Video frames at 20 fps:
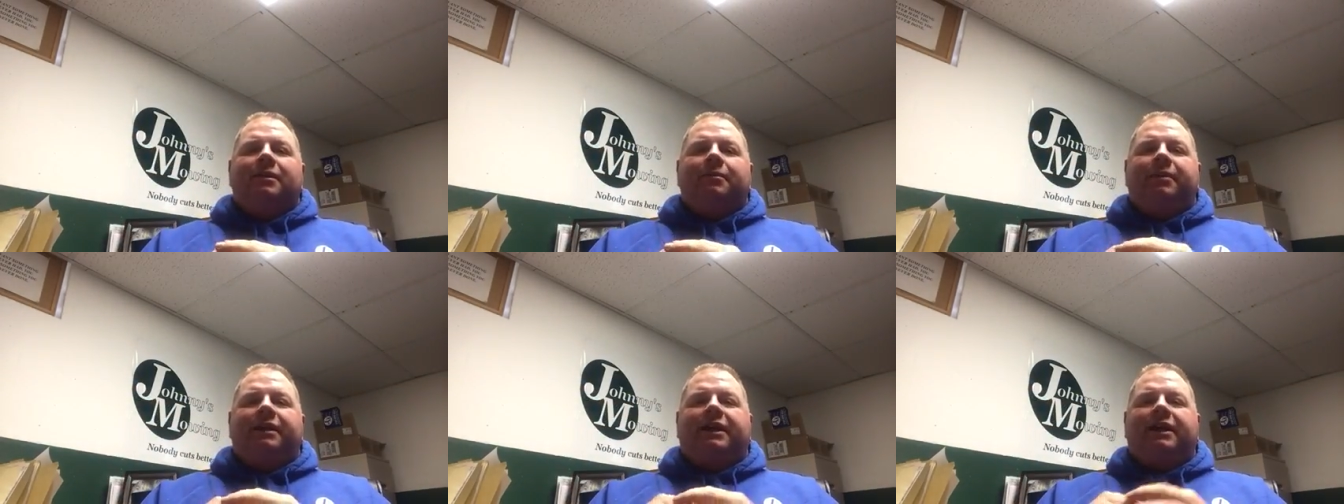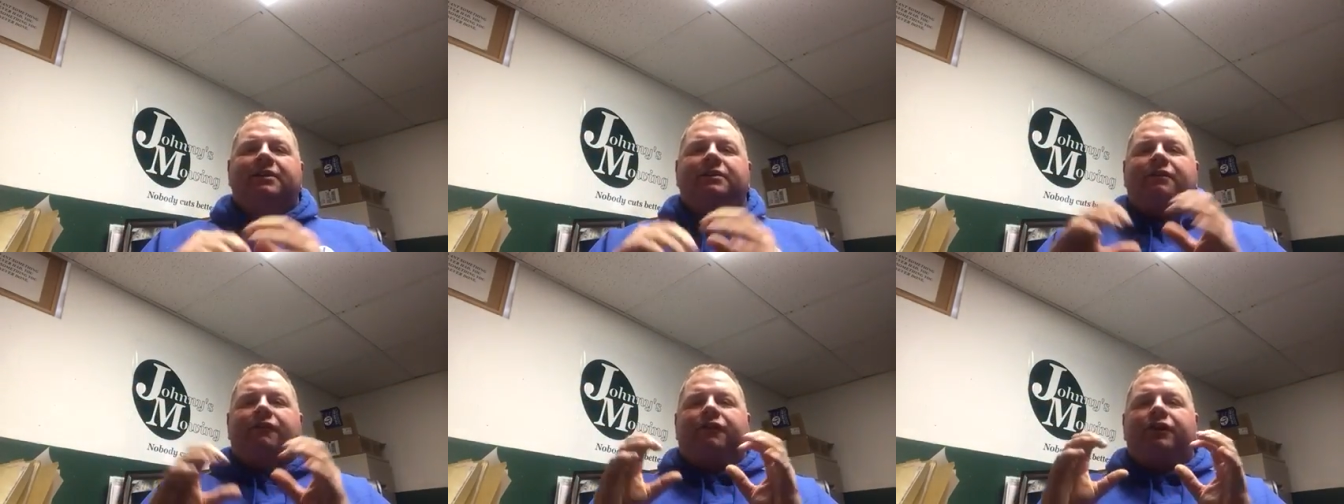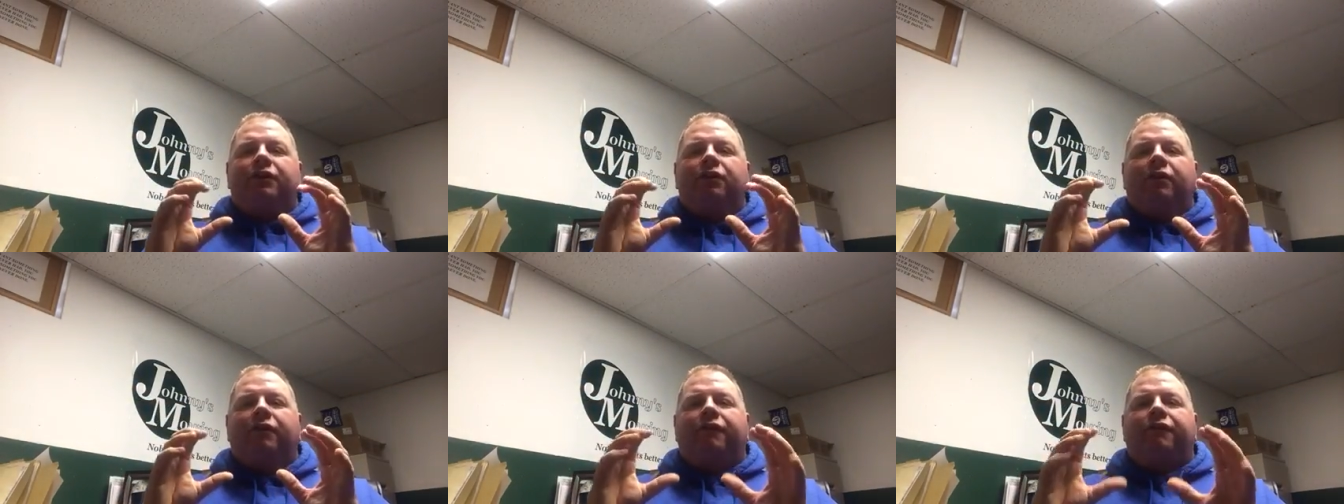because if
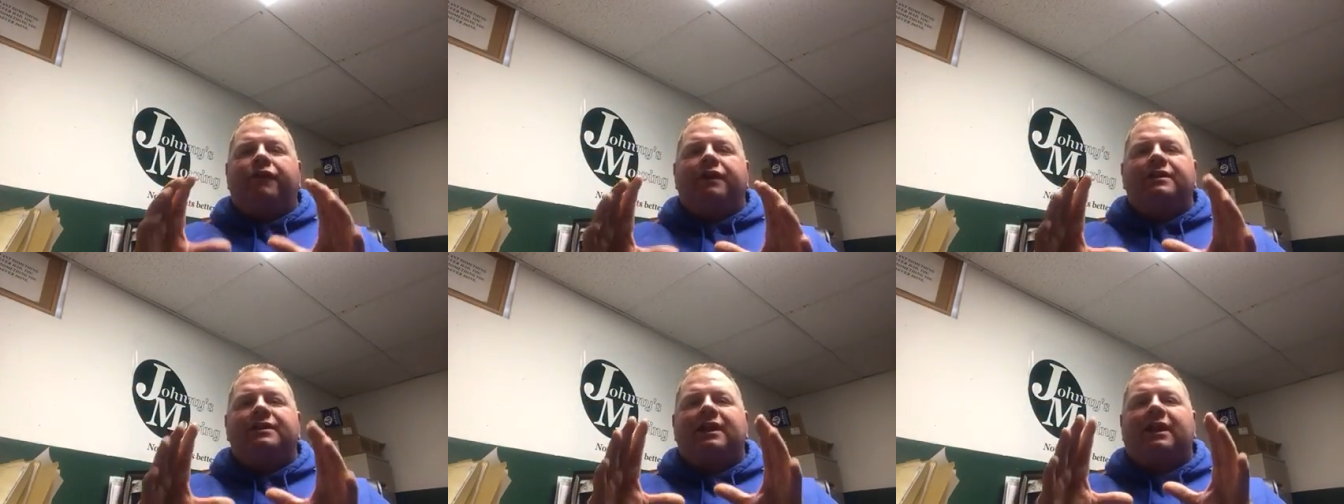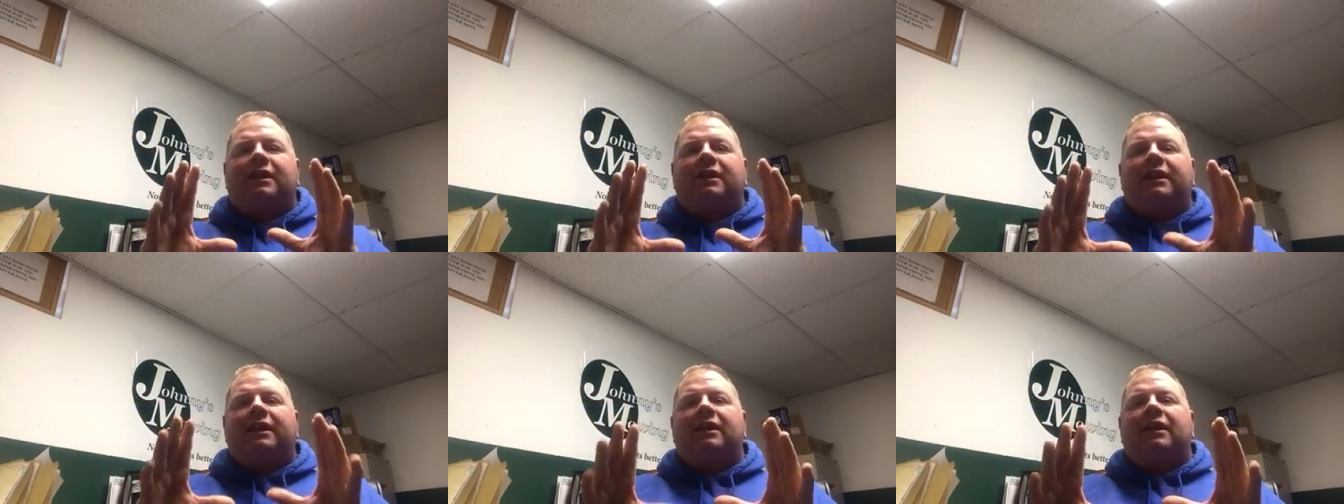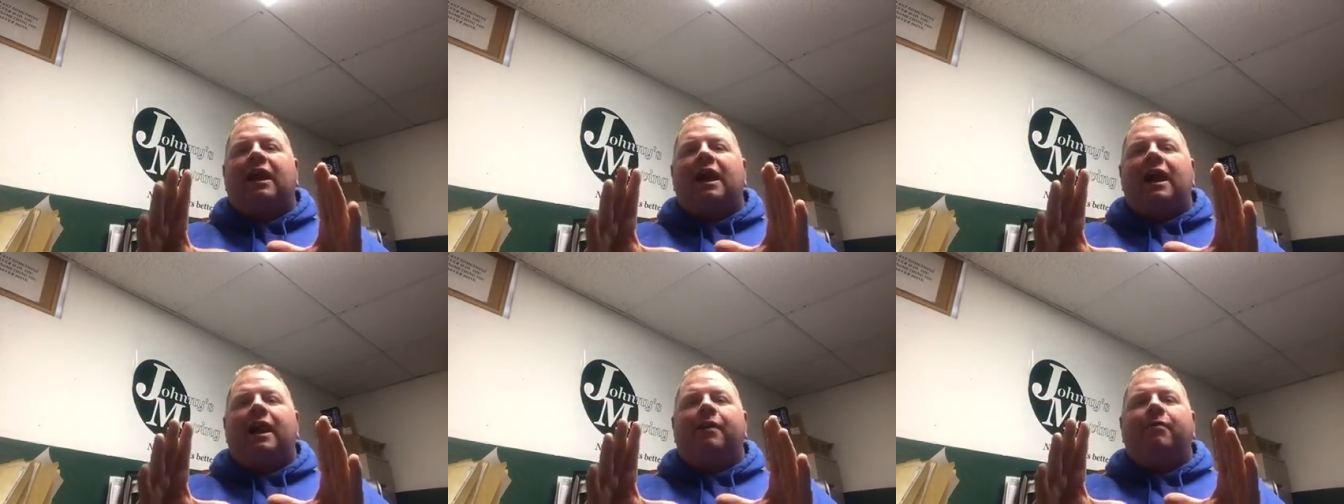you are physically
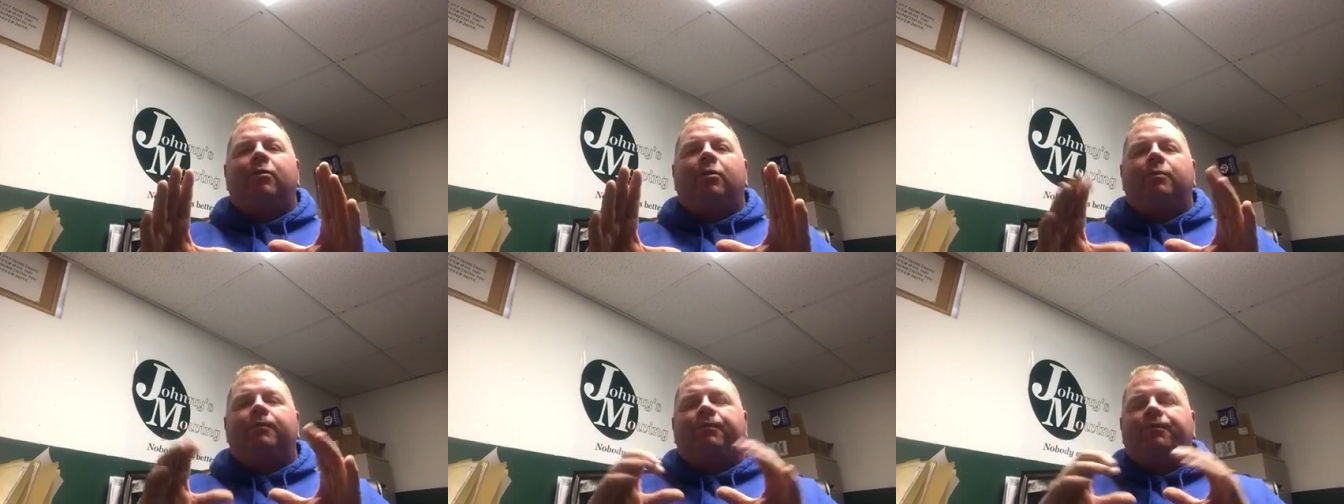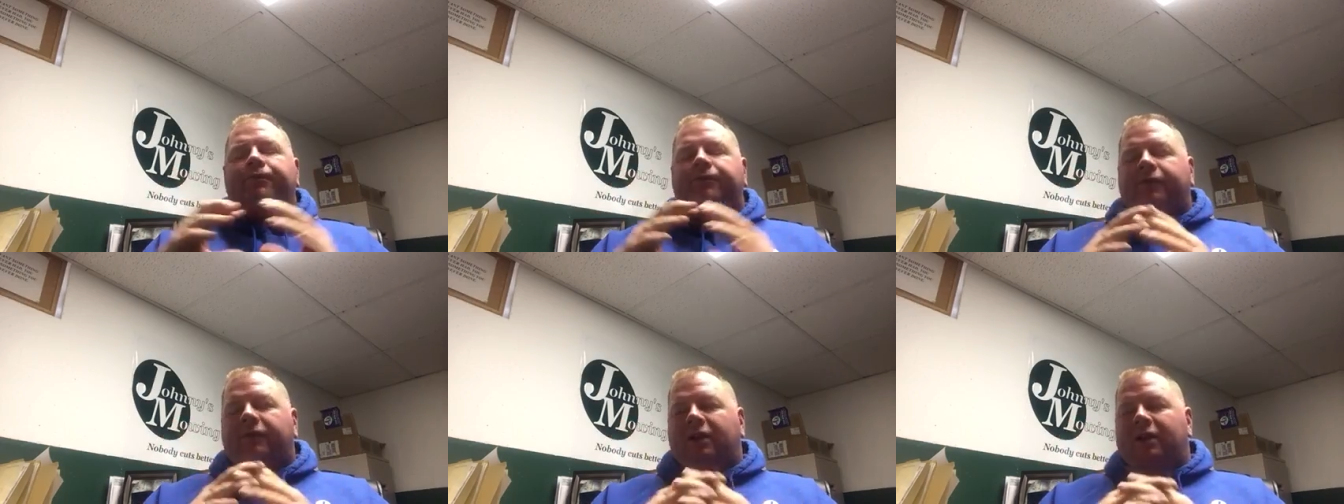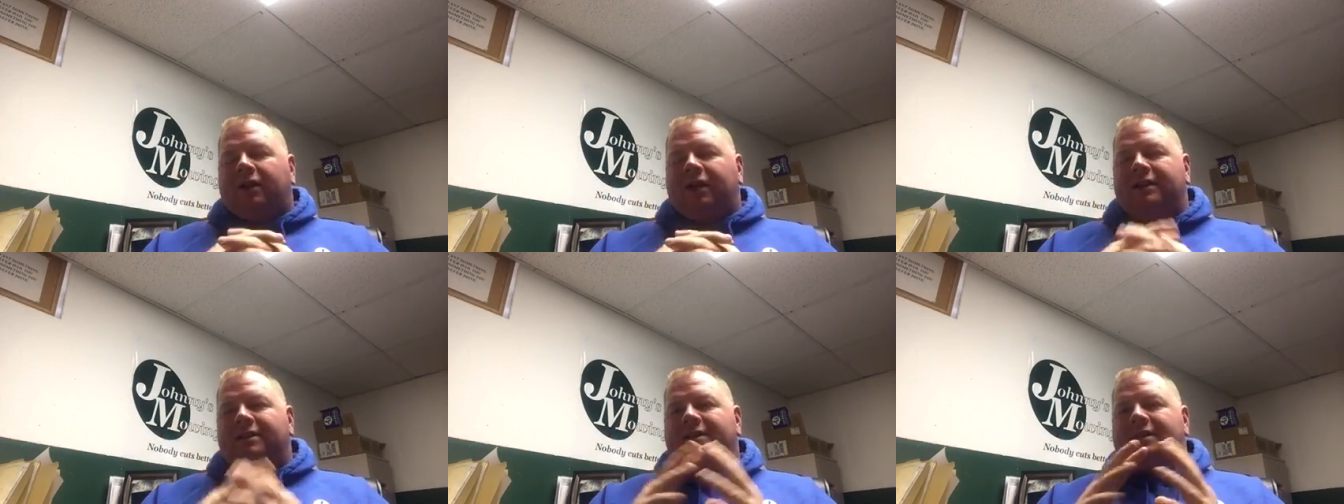liable,
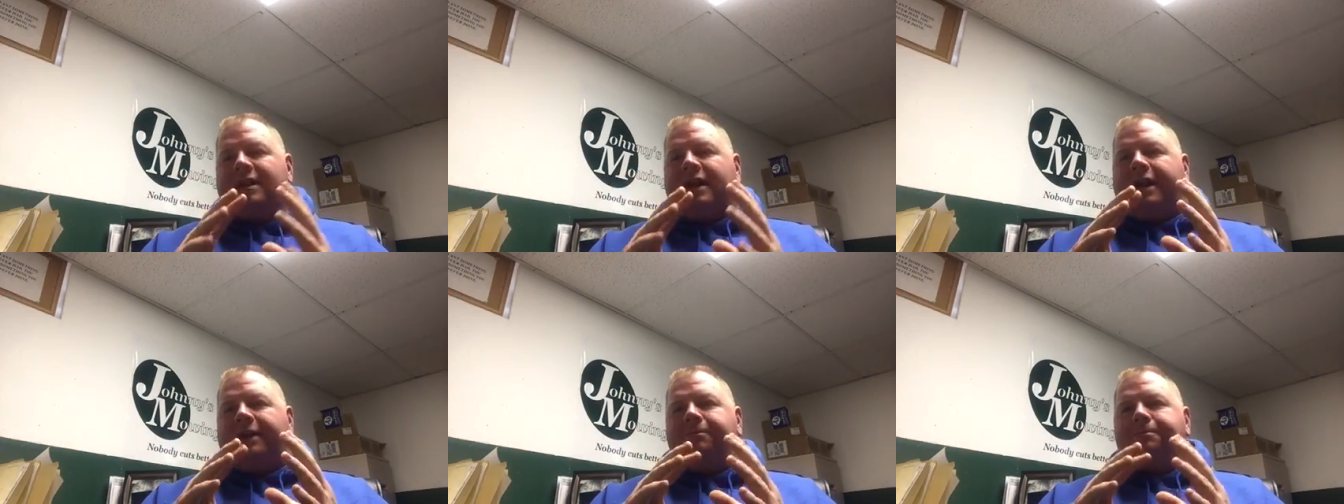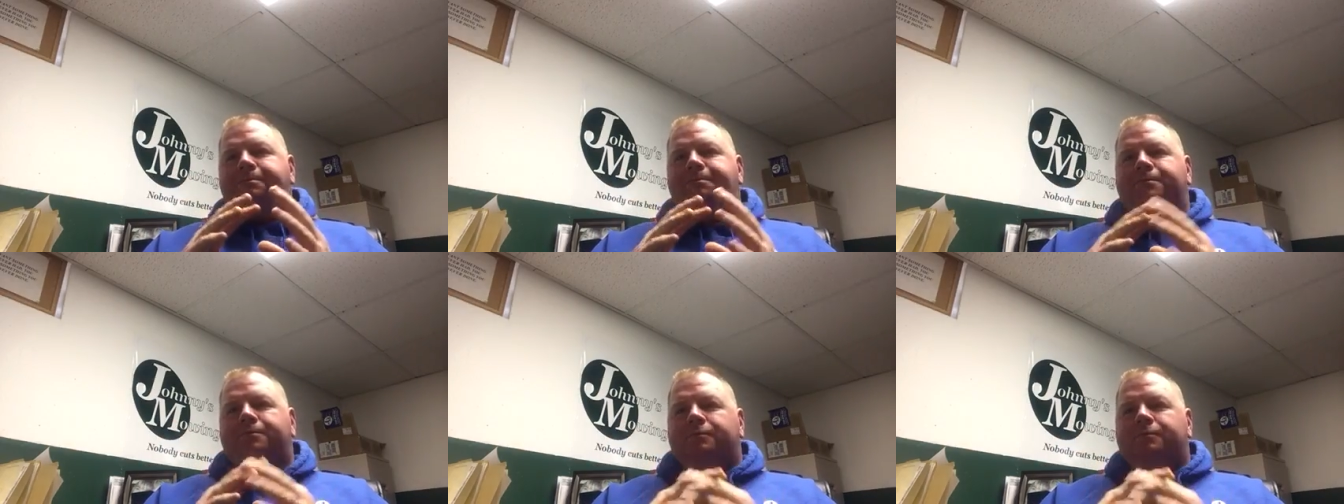let's say,